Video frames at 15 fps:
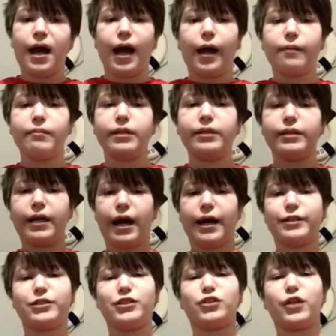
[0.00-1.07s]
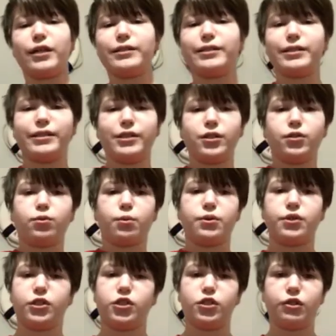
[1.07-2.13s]
I mean, yeah, she tries to steal
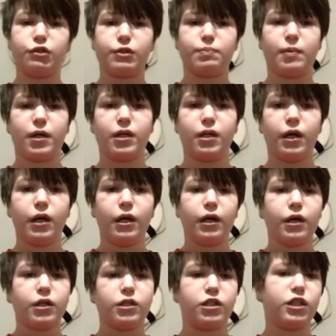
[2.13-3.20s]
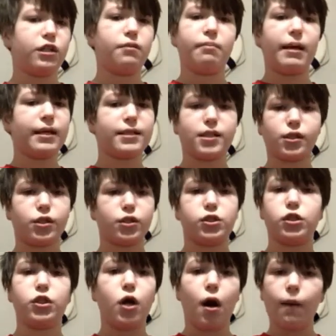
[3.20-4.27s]
Dorothy's shoes, but she makes little
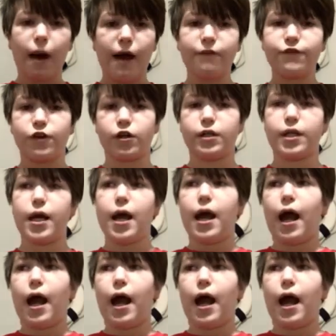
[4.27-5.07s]
to no effort.